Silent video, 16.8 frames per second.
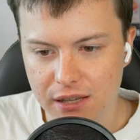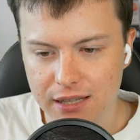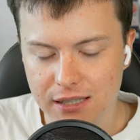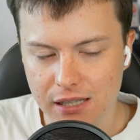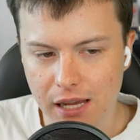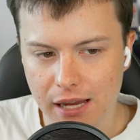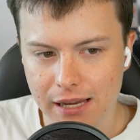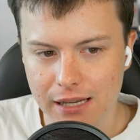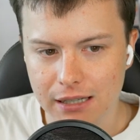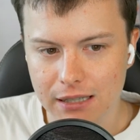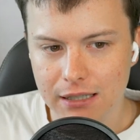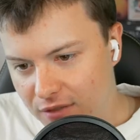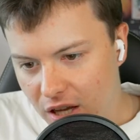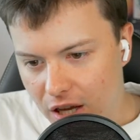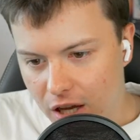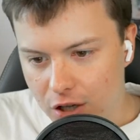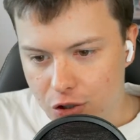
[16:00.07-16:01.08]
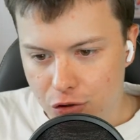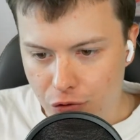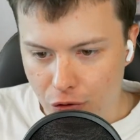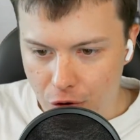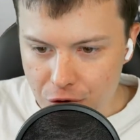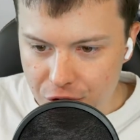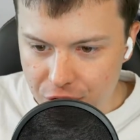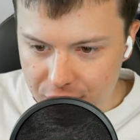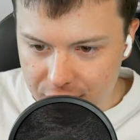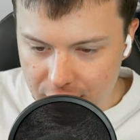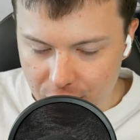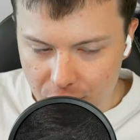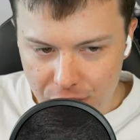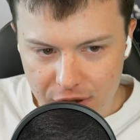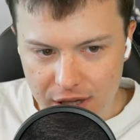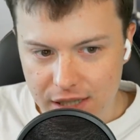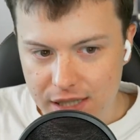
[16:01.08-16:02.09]
it's like atrocious. I
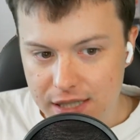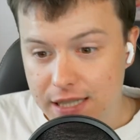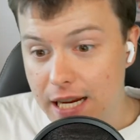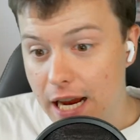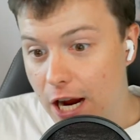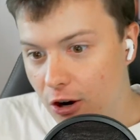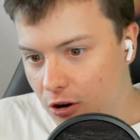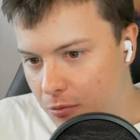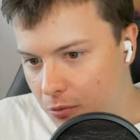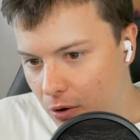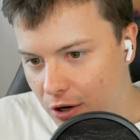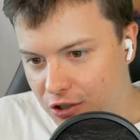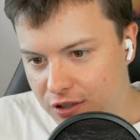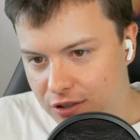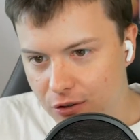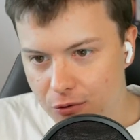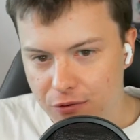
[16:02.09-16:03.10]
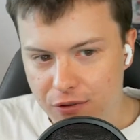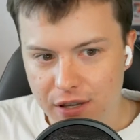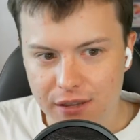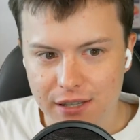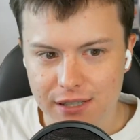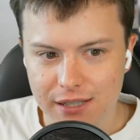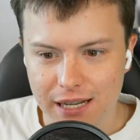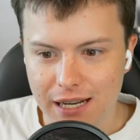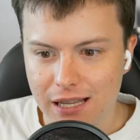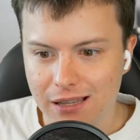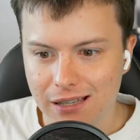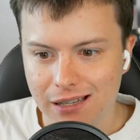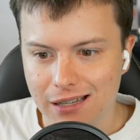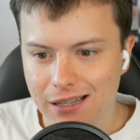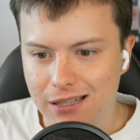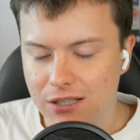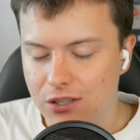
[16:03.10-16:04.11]
don't think it's terrible. I just don't think there's
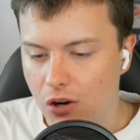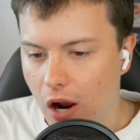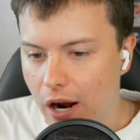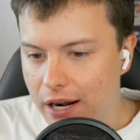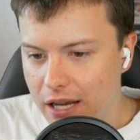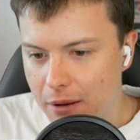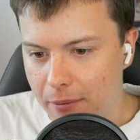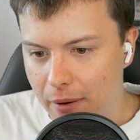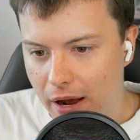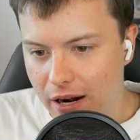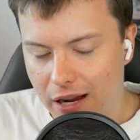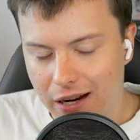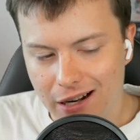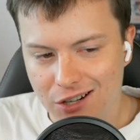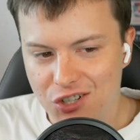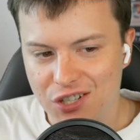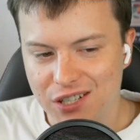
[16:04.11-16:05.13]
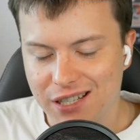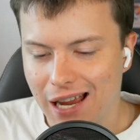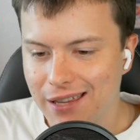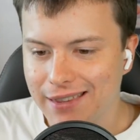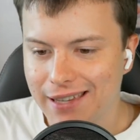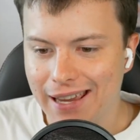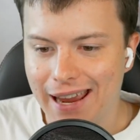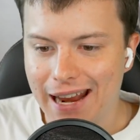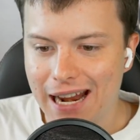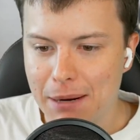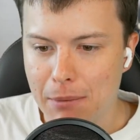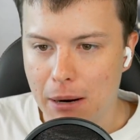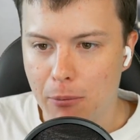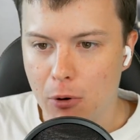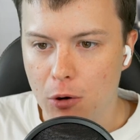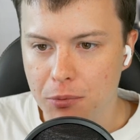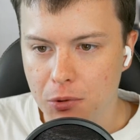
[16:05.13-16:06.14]
anything exciting about it. I kind of just sat there eating
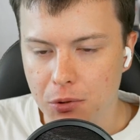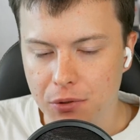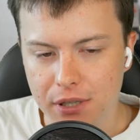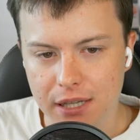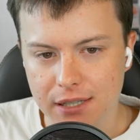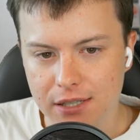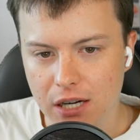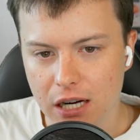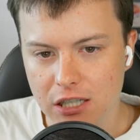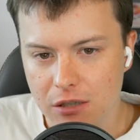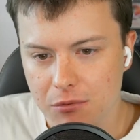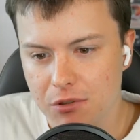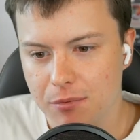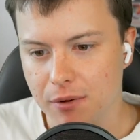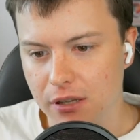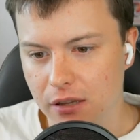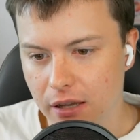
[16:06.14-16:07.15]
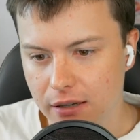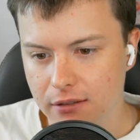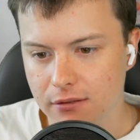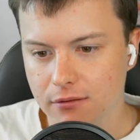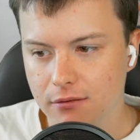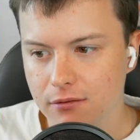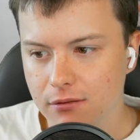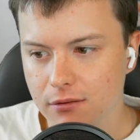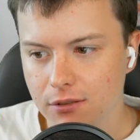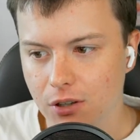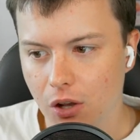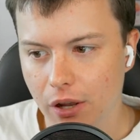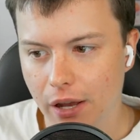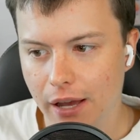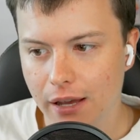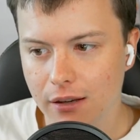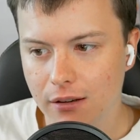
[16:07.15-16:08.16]
my popcorn the entire time, just being like,
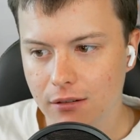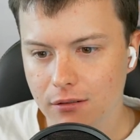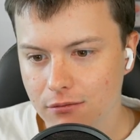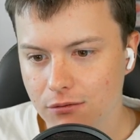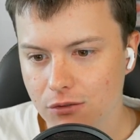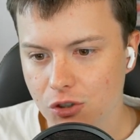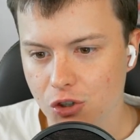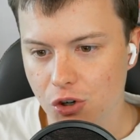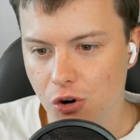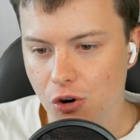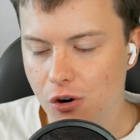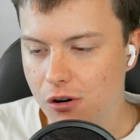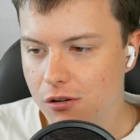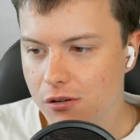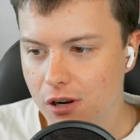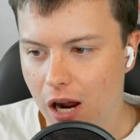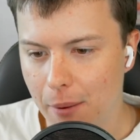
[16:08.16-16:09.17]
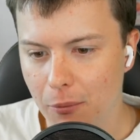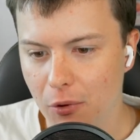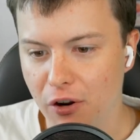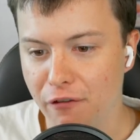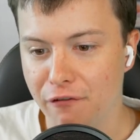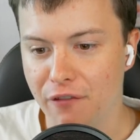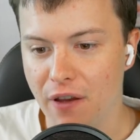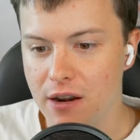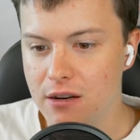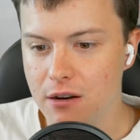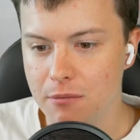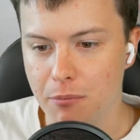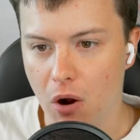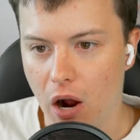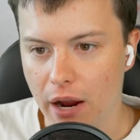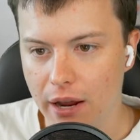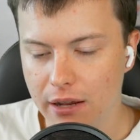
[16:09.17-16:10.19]
okay, sure. Yeah. I'm not offended
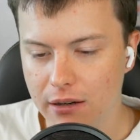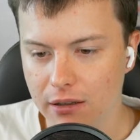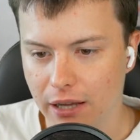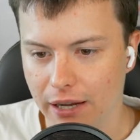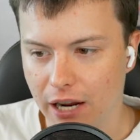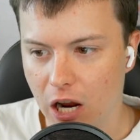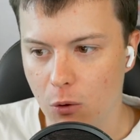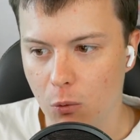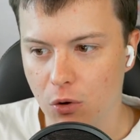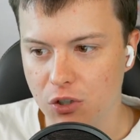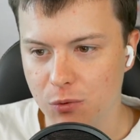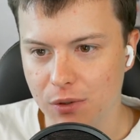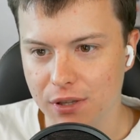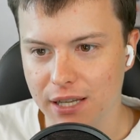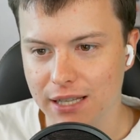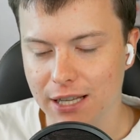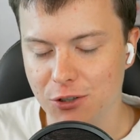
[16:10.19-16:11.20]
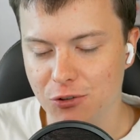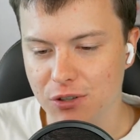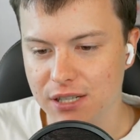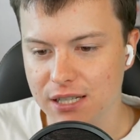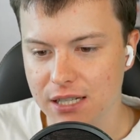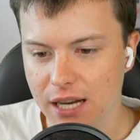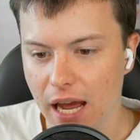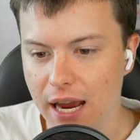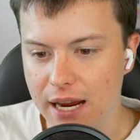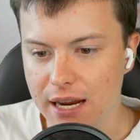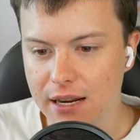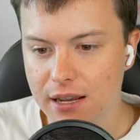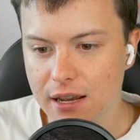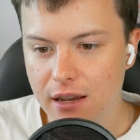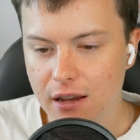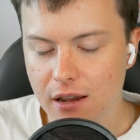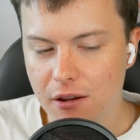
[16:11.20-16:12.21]
by it like I was with the Electric State,
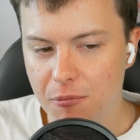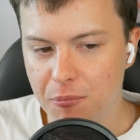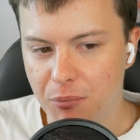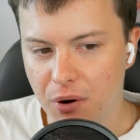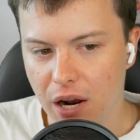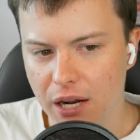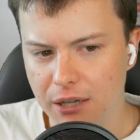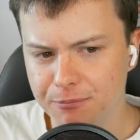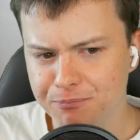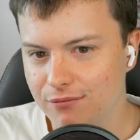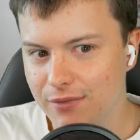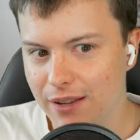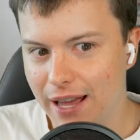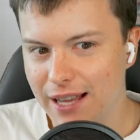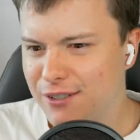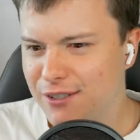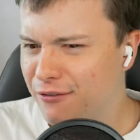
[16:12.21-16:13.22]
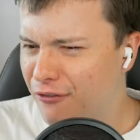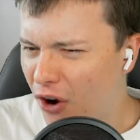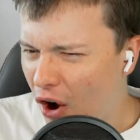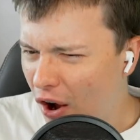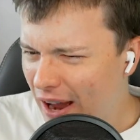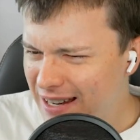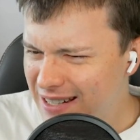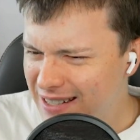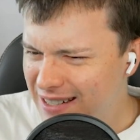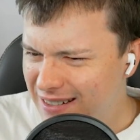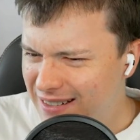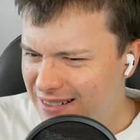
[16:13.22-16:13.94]
but it's fine,